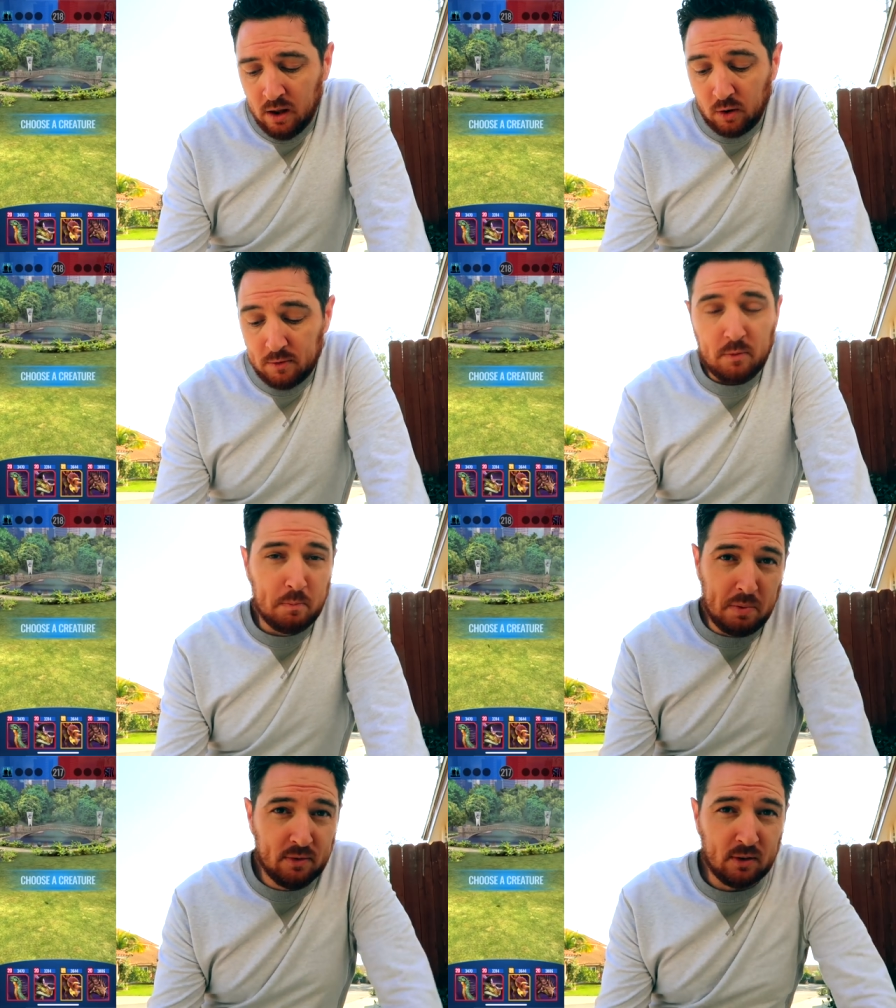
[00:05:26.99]
So
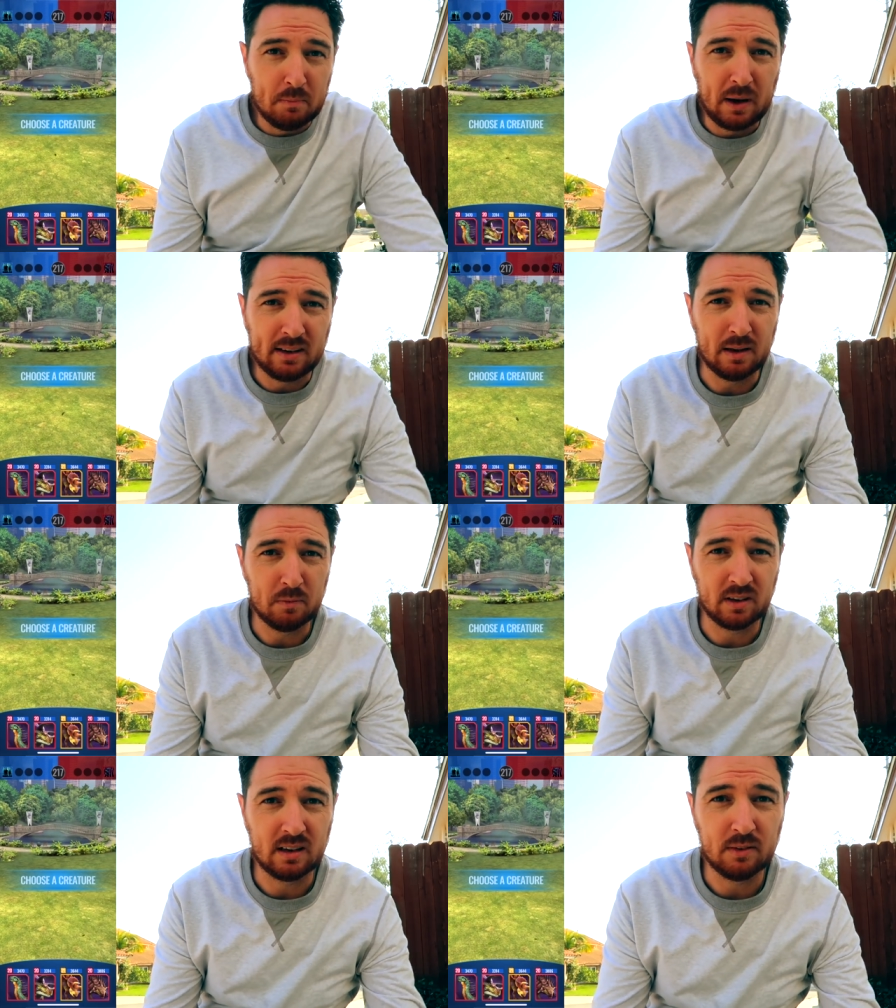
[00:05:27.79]
I've beefed up my
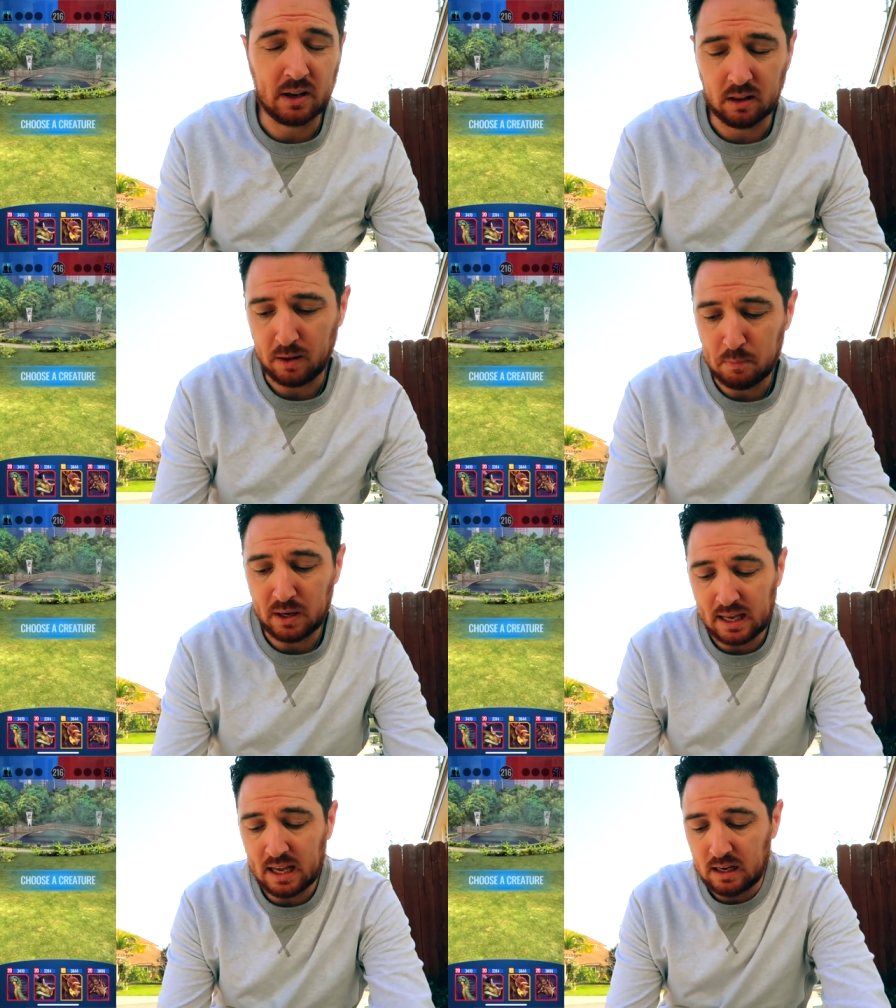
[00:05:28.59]
team significantly,
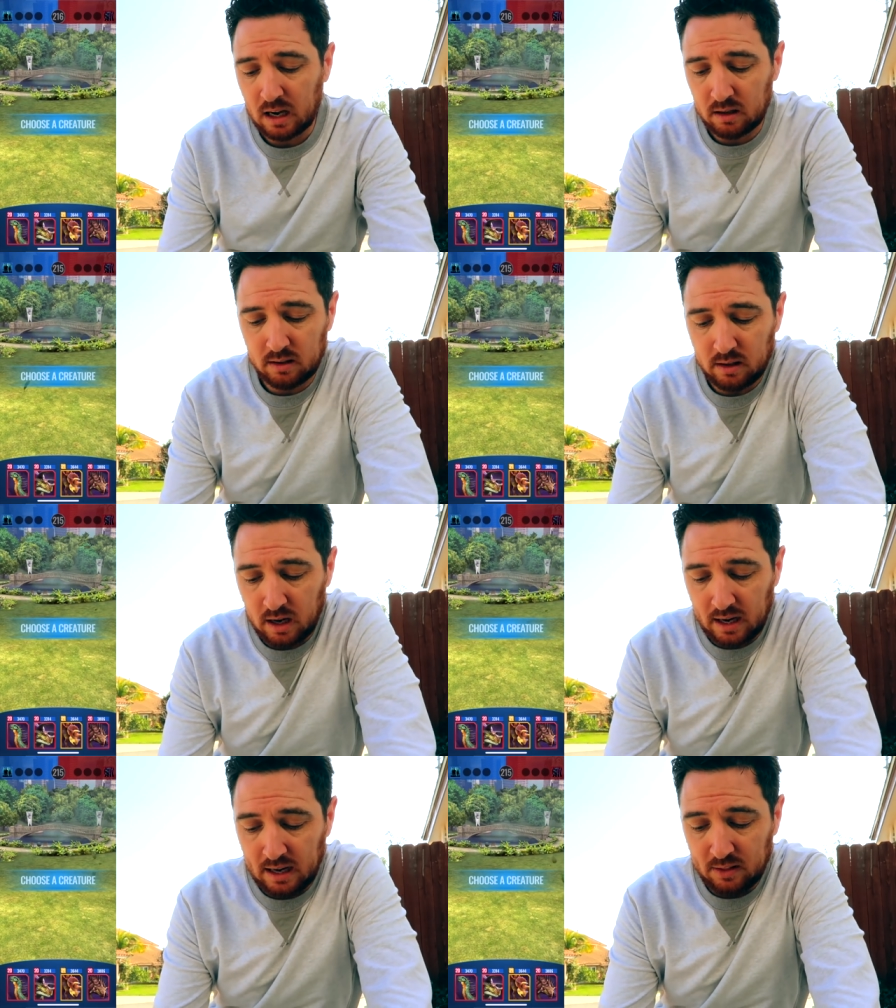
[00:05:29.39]
but again, not
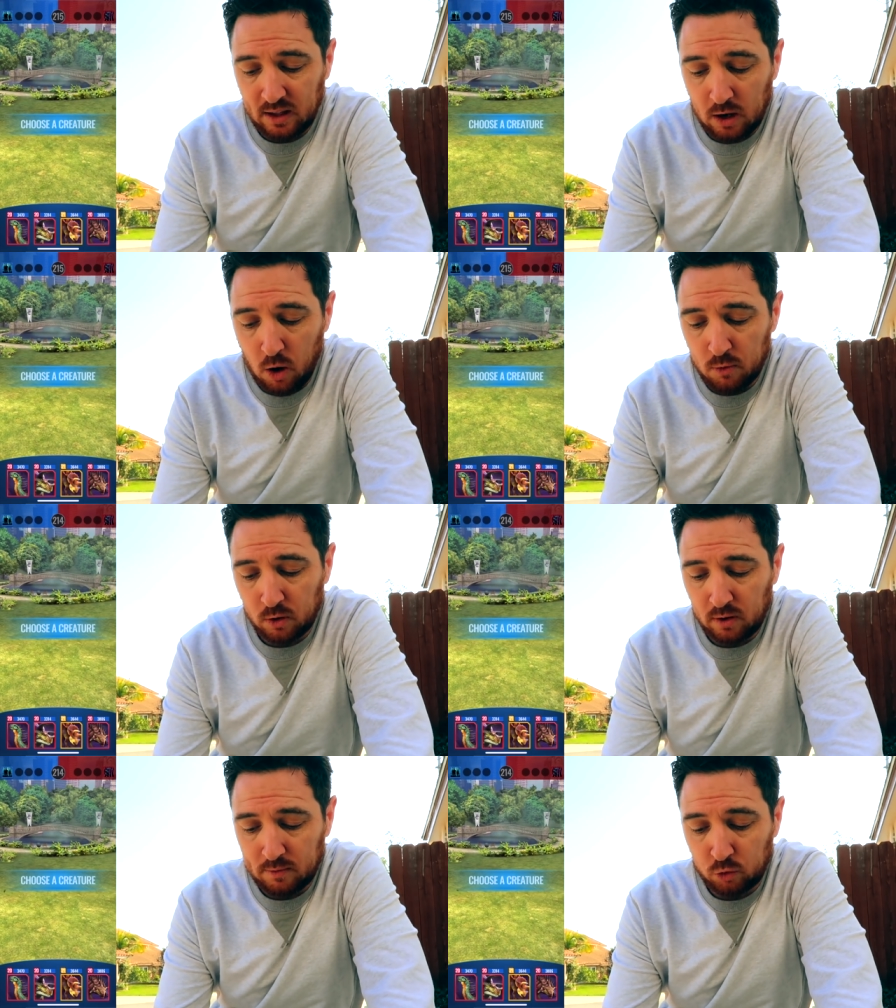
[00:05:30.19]
anything
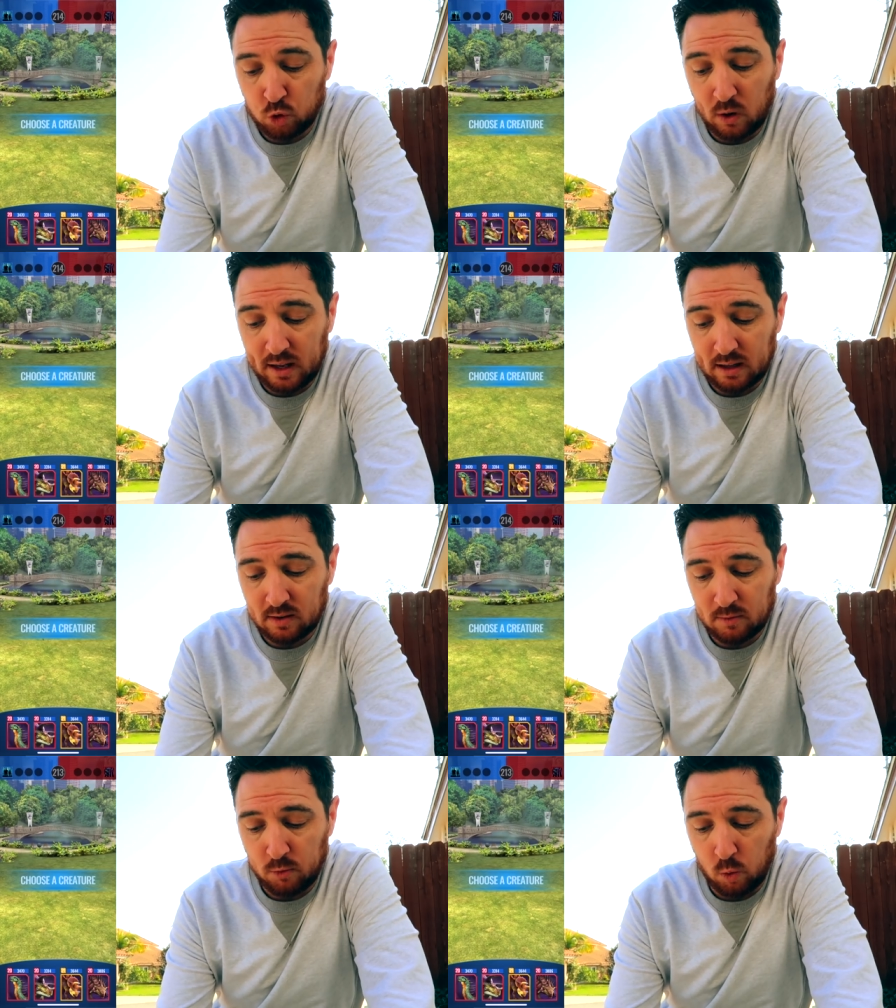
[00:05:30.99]
over level 20
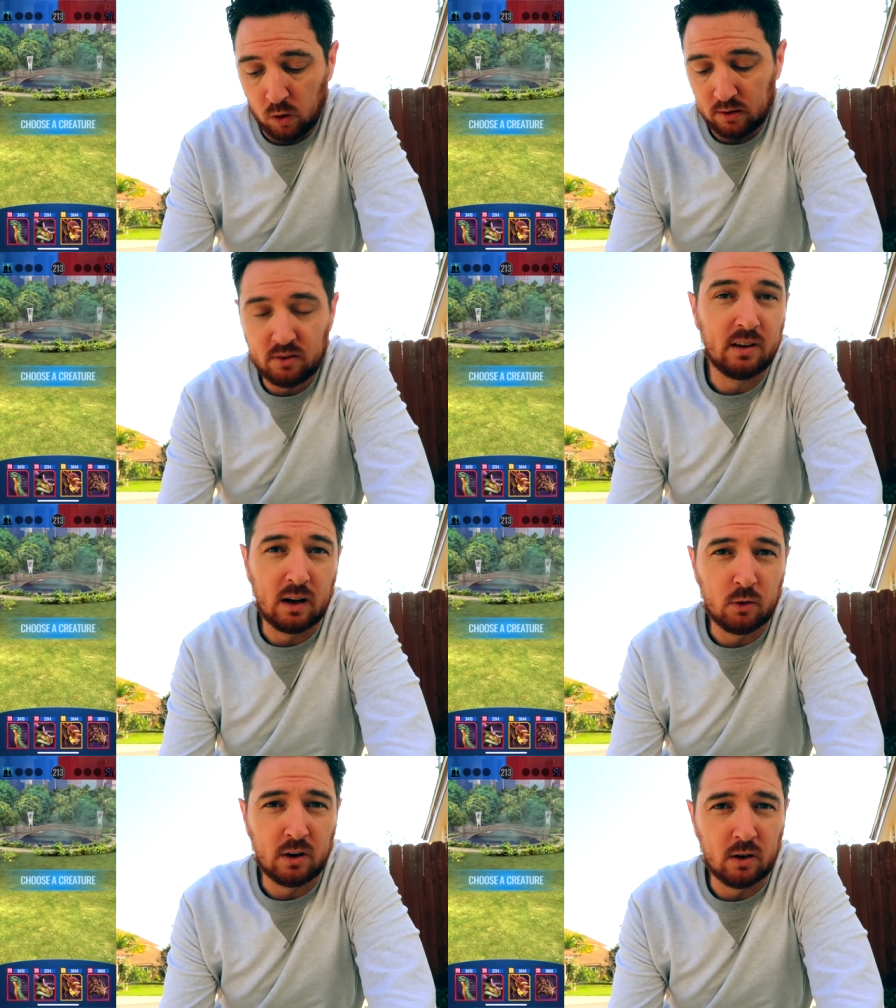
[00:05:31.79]
except for
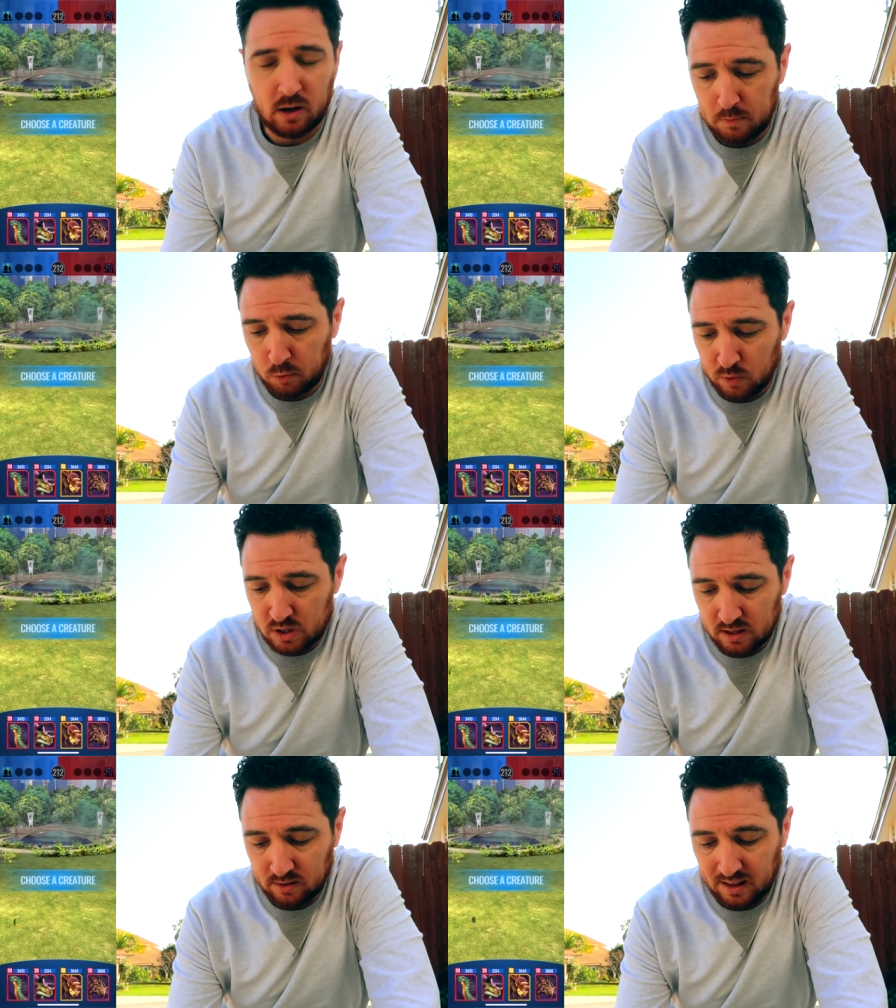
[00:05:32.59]
Stegoceratops,
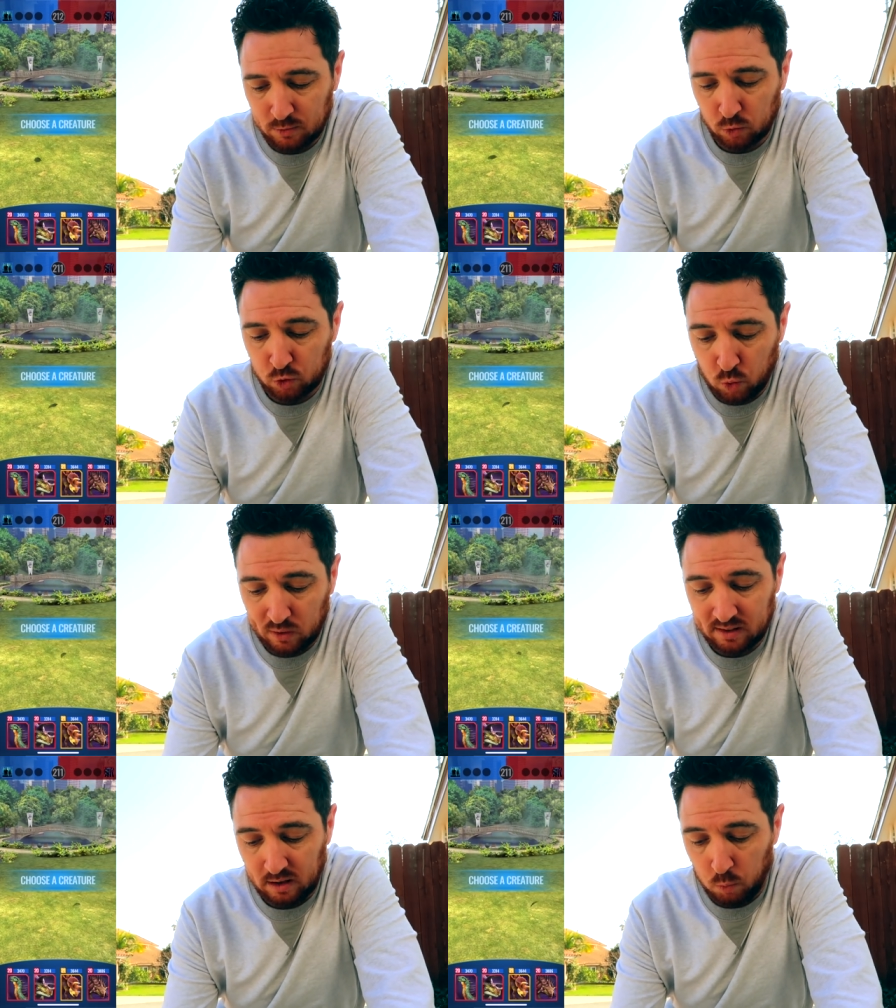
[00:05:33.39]
which is level
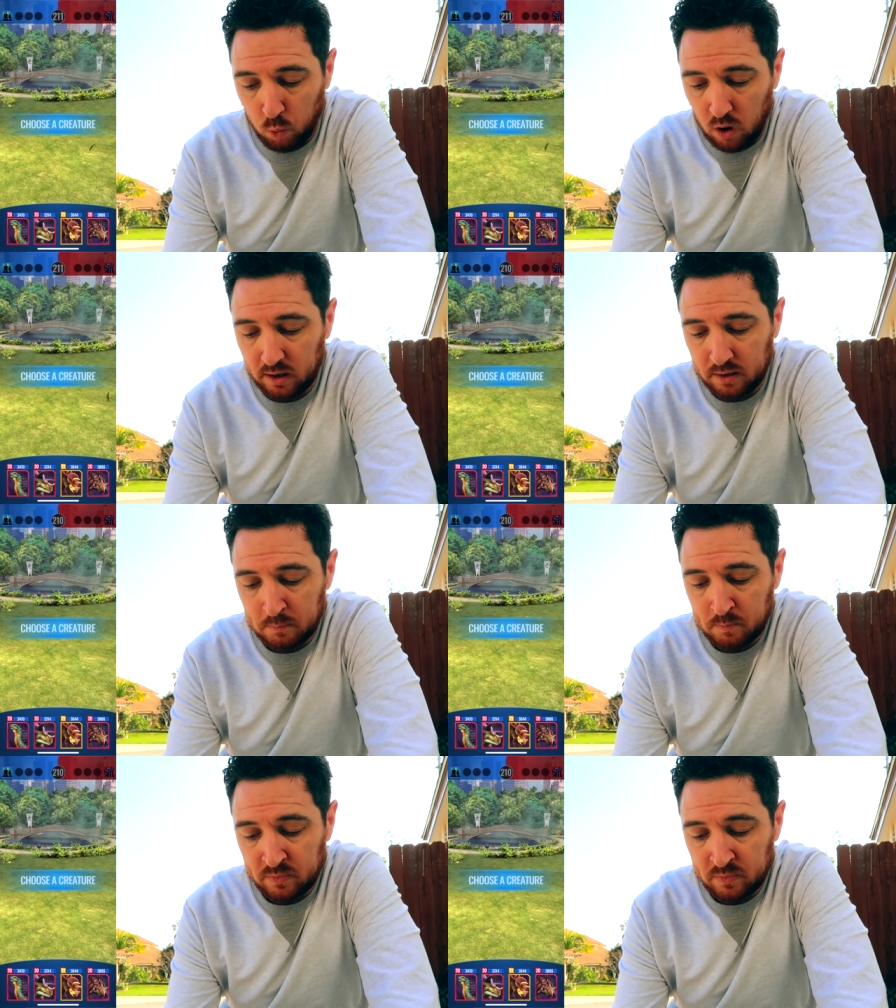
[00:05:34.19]
21.